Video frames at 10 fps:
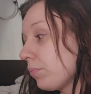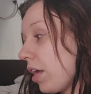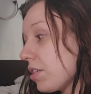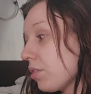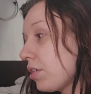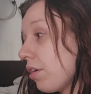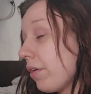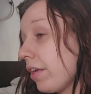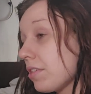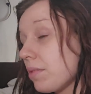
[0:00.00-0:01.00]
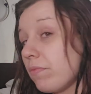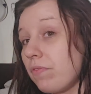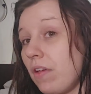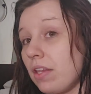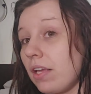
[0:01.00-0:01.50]
I still need to go get some
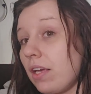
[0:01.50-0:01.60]
paint